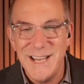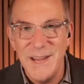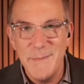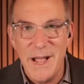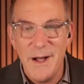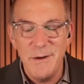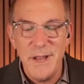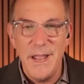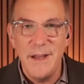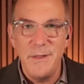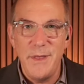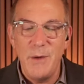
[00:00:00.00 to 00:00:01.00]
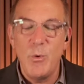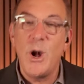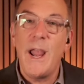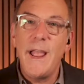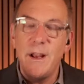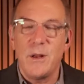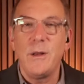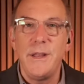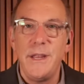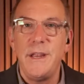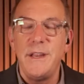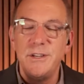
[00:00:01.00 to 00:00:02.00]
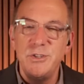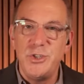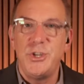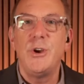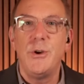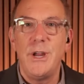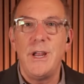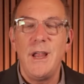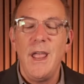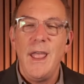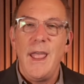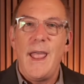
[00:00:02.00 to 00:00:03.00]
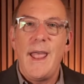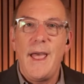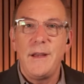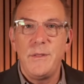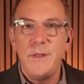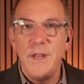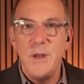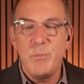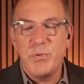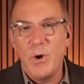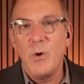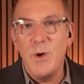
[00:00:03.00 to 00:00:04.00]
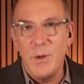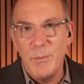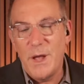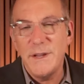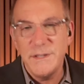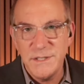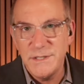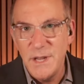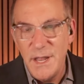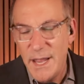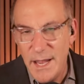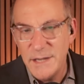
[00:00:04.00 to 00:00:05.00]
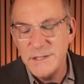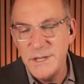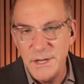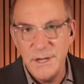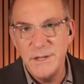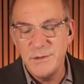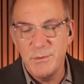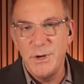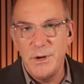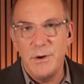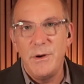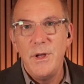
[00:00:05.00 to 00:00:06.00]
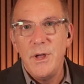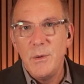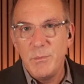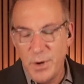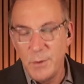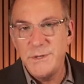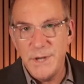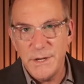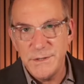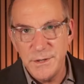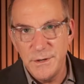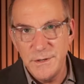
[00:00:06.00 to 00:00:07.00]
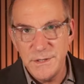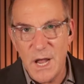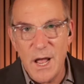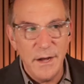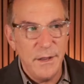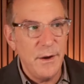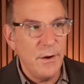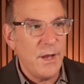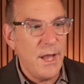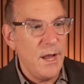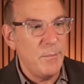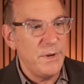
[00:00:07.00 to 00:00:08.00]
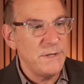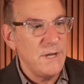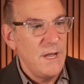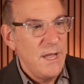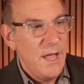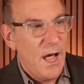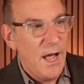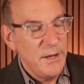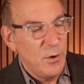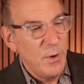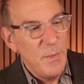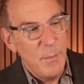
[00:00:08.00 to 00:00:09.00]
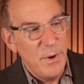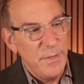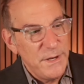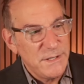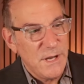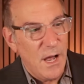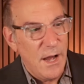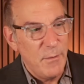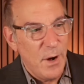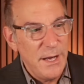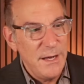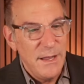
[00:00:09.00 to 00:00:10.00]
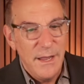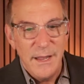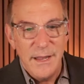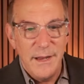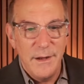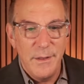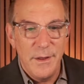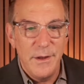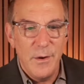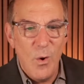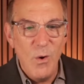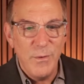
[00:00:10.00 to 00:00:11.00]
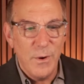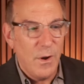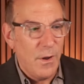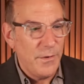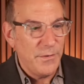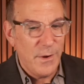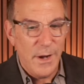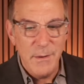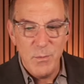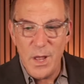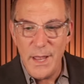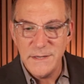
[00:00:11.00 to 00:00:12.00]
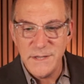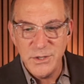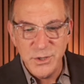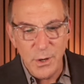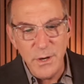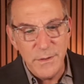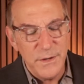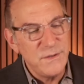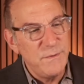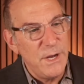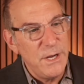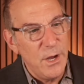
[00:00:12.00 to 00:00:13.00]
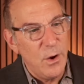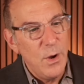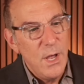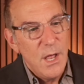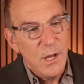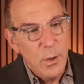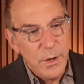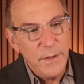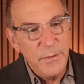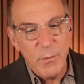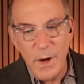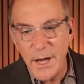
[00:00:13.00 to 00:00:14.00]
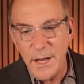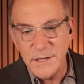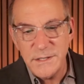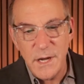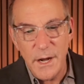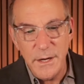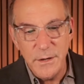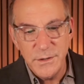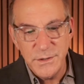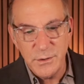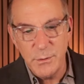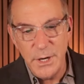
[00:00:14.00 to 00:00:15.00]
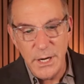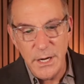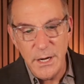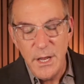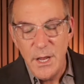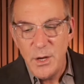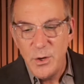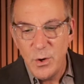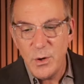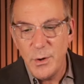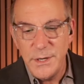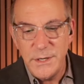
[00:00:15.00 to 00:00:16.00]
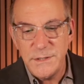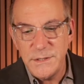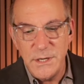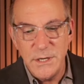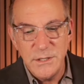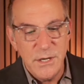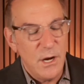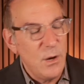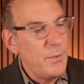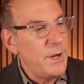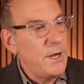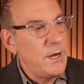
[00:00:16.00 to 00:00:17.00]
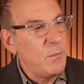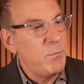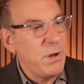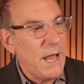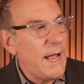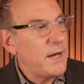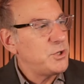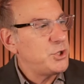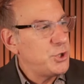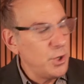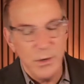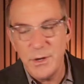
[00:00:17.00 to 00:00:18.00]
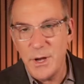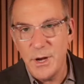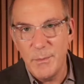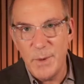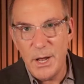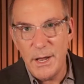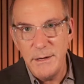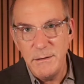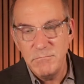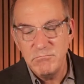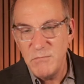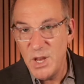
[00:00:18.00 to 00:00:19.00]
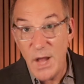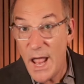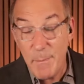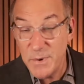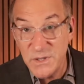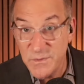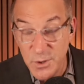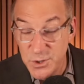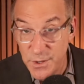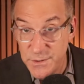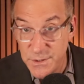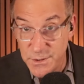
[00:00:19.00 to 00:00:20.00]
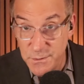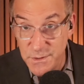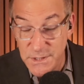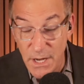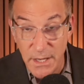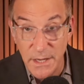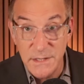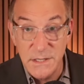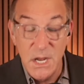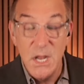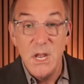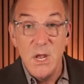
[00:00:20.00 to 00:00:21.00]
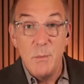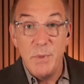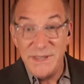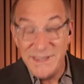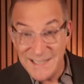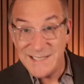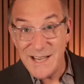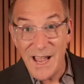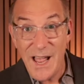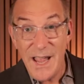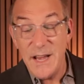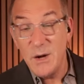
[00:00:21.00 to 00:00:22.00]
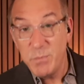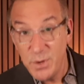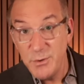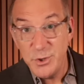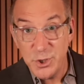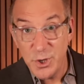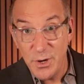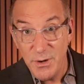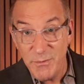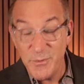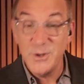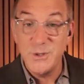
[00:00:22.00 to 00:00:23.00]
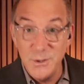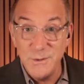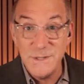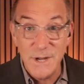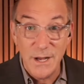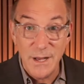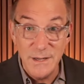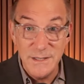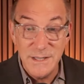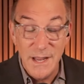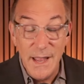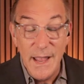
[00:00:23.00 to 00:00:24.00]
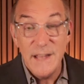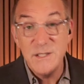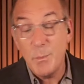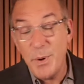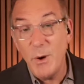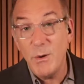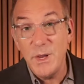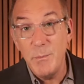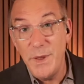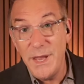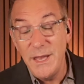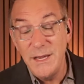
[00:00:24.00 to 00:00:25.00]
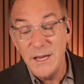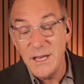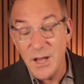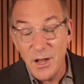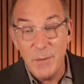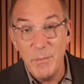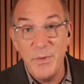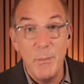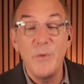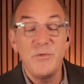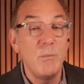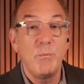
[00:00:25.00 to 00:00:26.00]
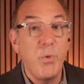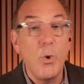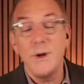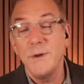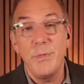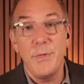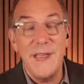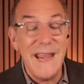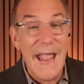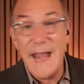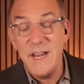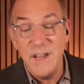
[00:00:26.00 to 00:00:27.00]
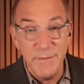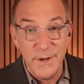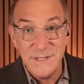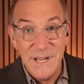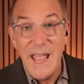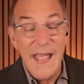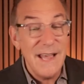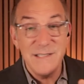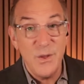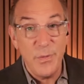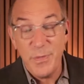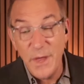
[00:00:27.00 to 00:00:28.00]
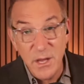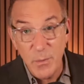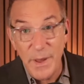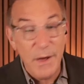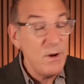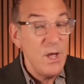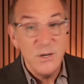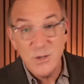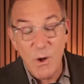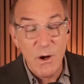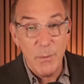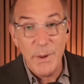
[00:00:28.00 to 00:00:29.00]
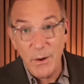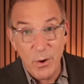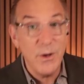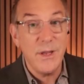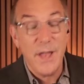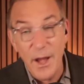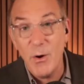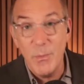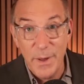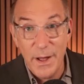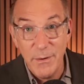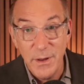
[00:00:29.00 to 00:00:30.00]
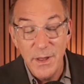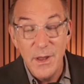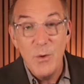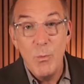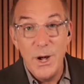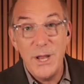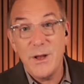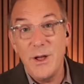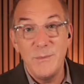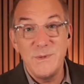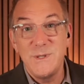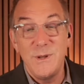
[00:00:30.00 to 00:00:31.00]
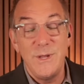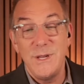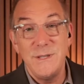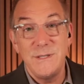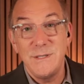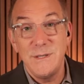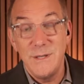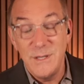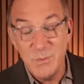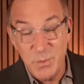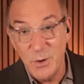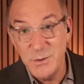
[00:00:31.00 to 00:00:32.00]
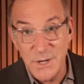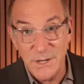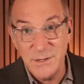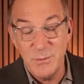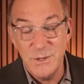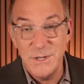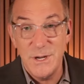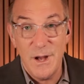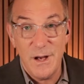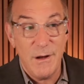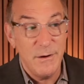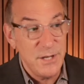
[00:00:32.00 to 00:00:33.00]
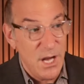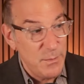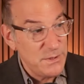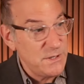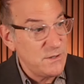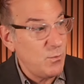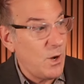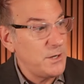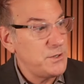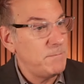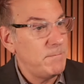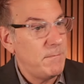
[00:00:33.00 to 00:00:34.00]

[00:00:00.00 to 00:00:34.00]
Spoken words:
came out and they were heckling and jeering at the pro-Hamas, anti-Israel protesters on their campus. You'll remember this guy, right? In the overalls, right? Well, as I show you this video, look on the right-hand side of your screen. You're going to see a gentleman in a black shirt come on. It happens for just 2 seconds. But this guy in a blue shirt for 2 seconds has apparently become the most important thing any of us has to think about, talk about, or care about when it comes to these protests that we're seeing on college campuses. Watch.